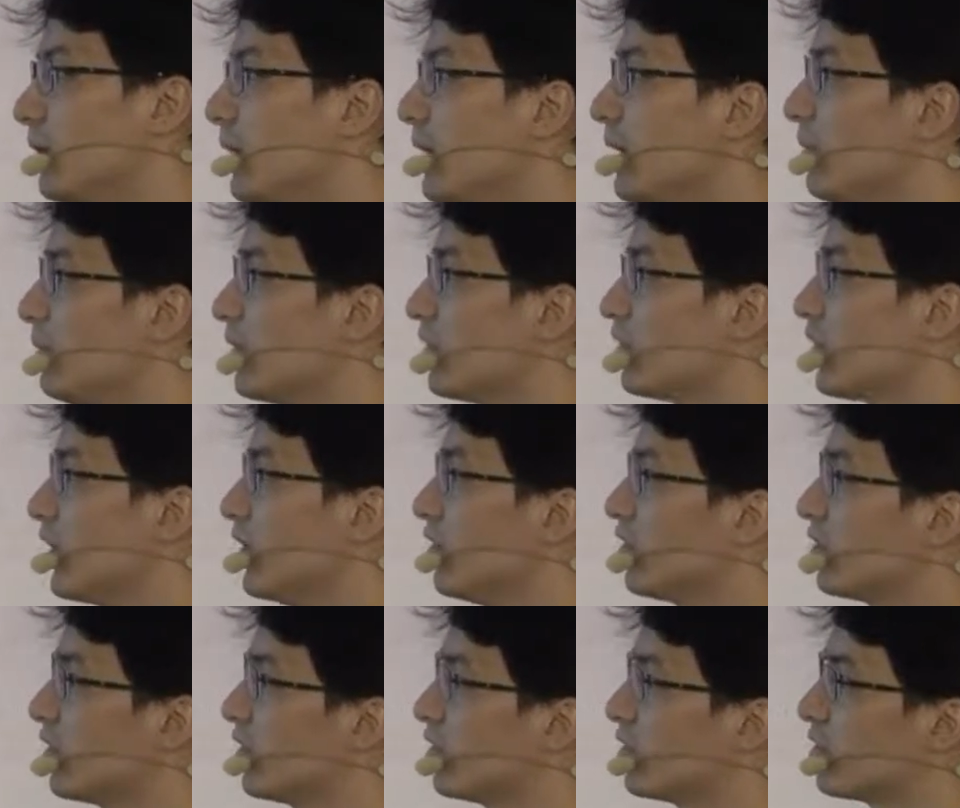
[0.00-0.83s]

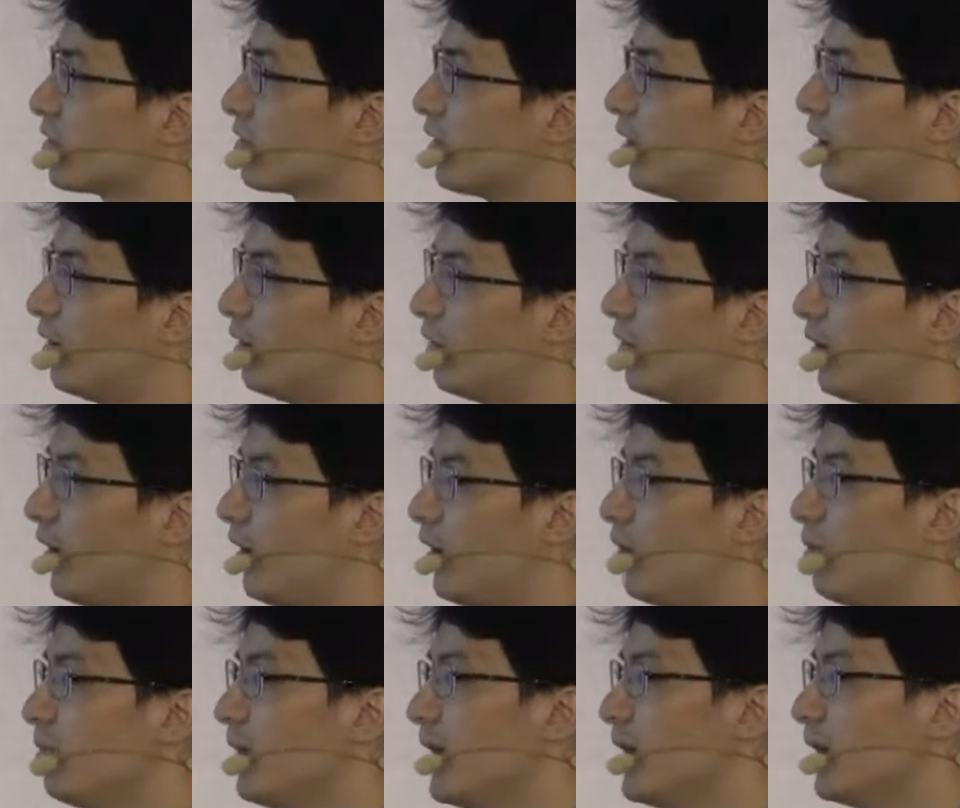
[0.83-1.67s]
limitations of
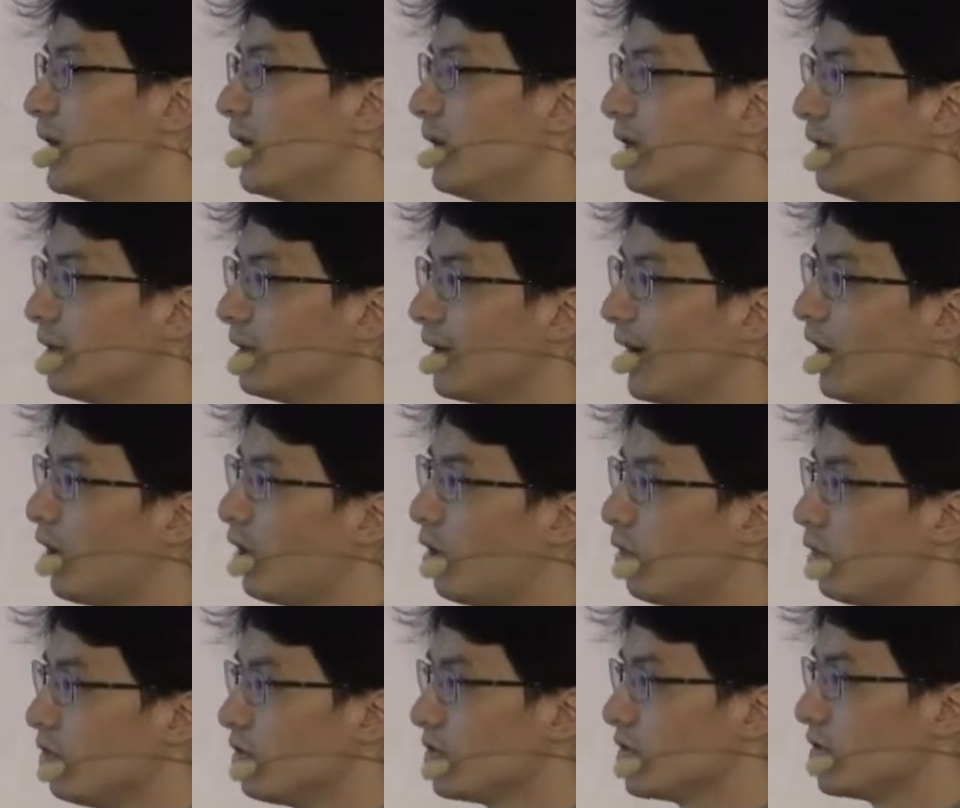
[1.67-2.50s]
how many
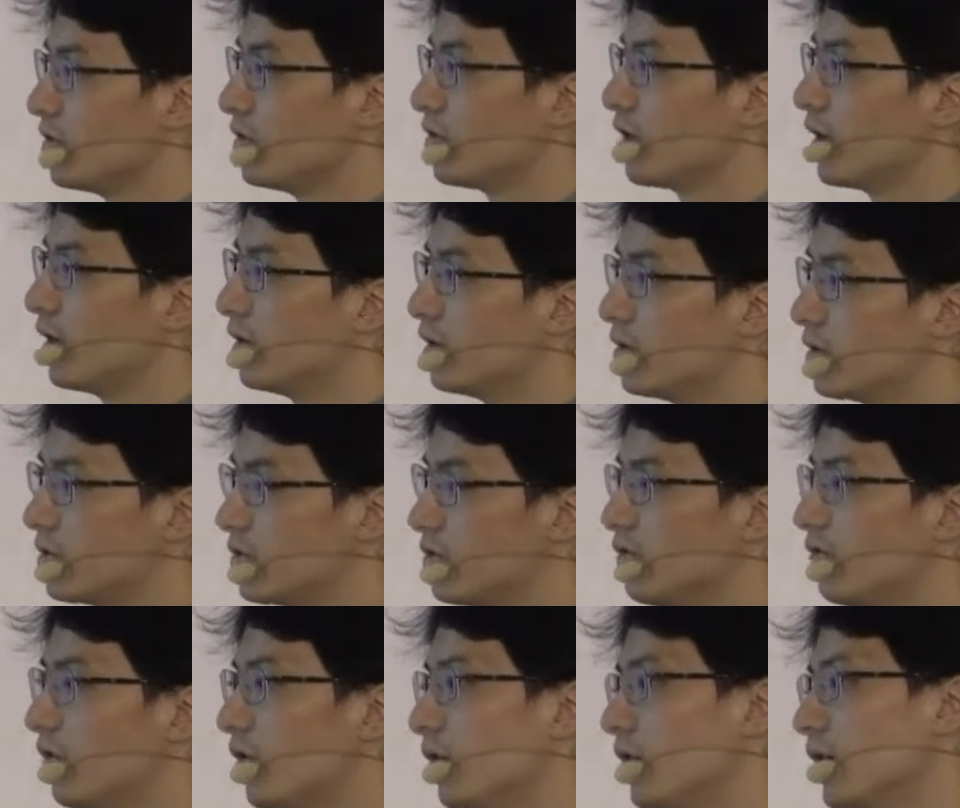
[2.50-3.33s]
I/Os you can
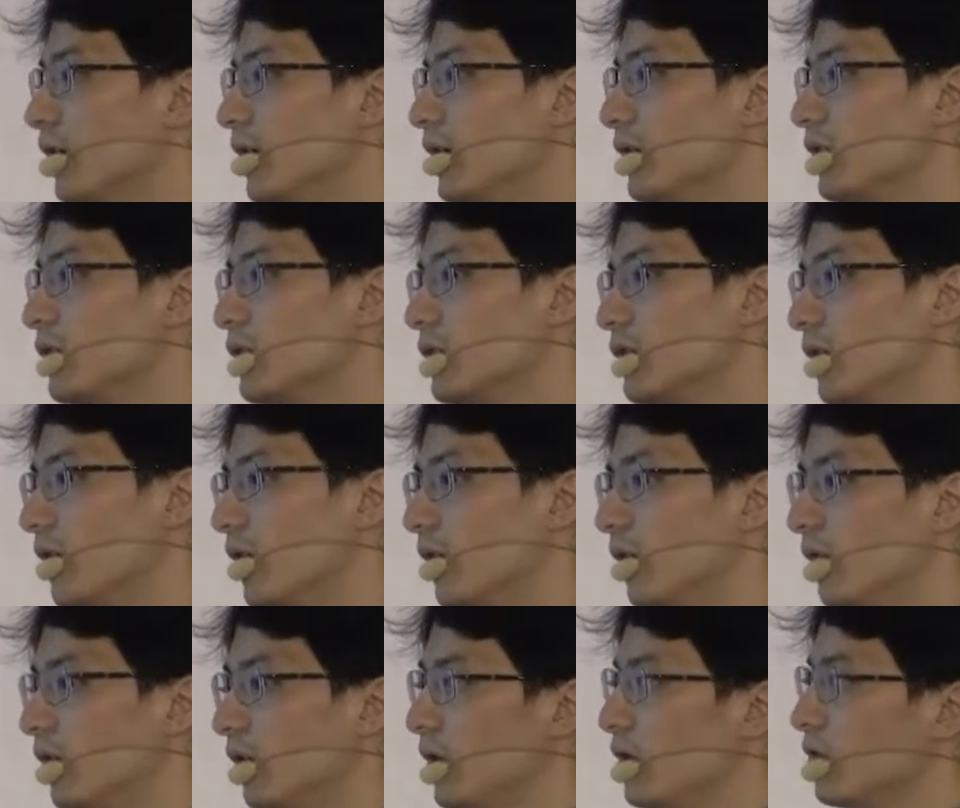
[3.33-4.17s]
do for each
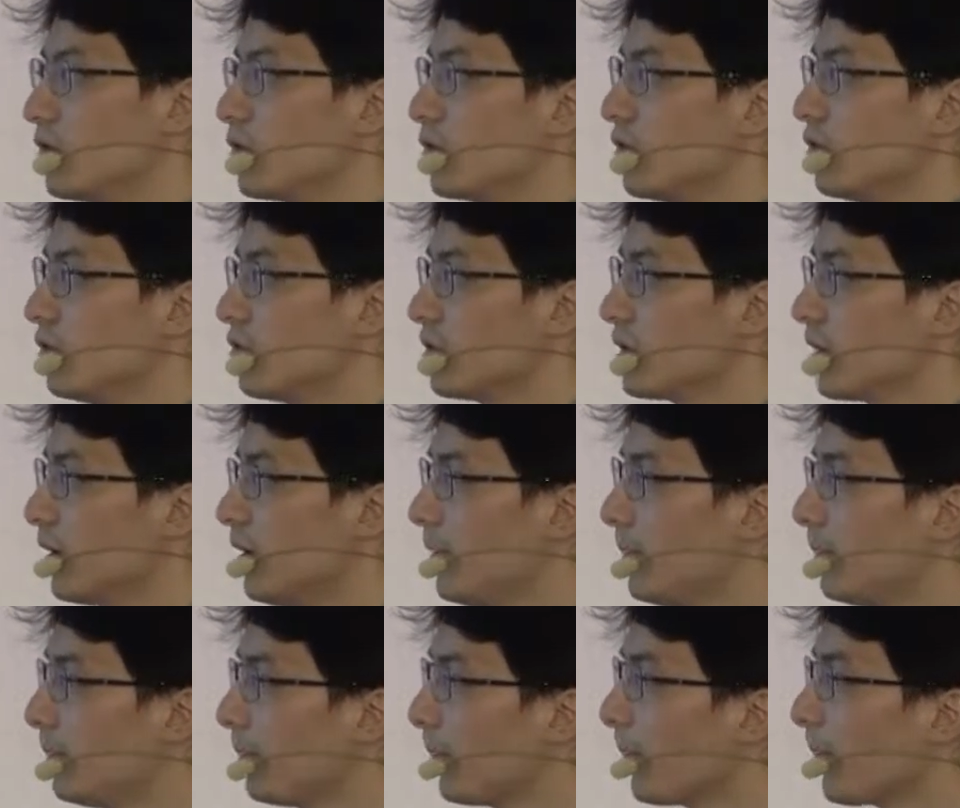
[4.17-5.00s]

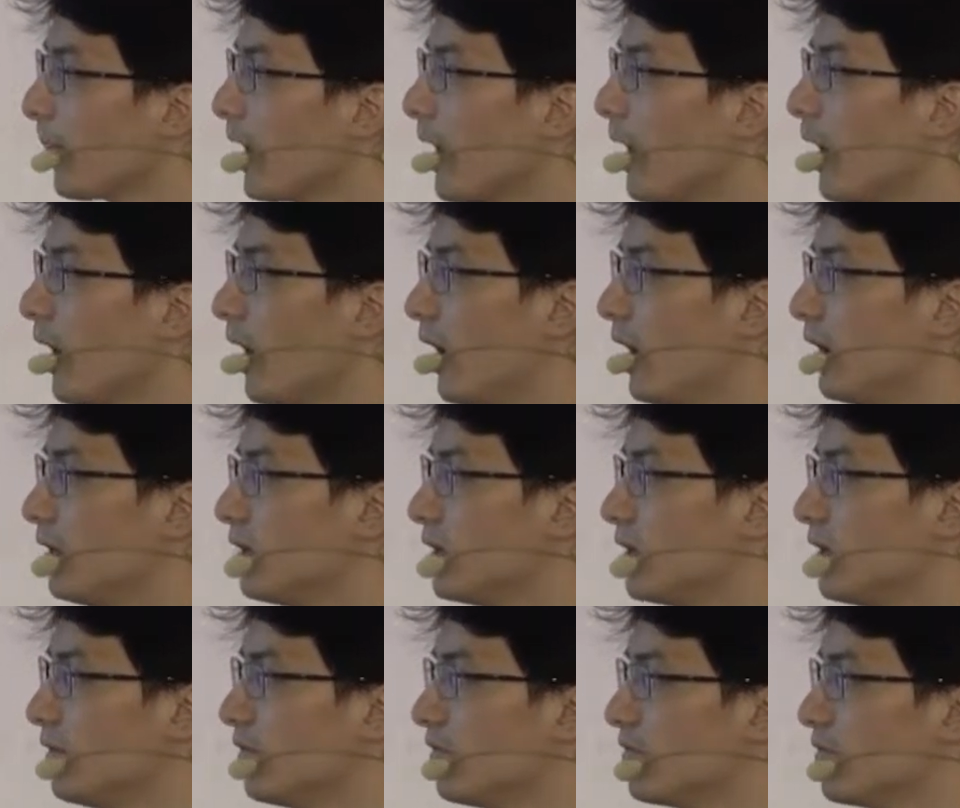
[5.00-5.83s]
user. And
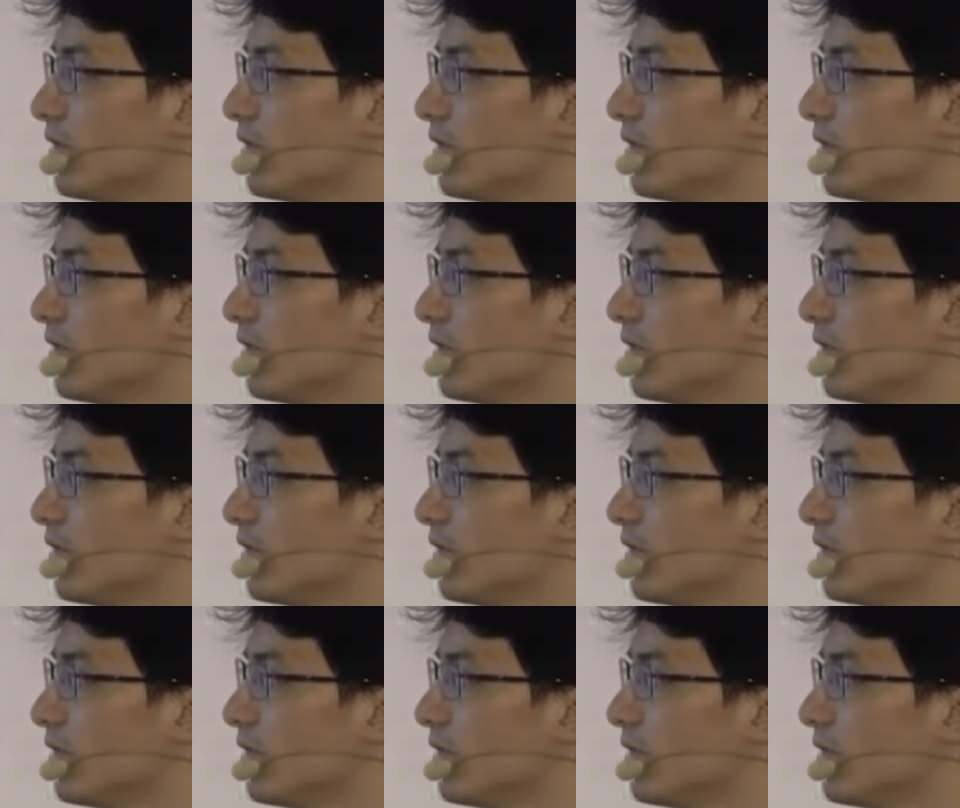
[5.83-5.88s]
if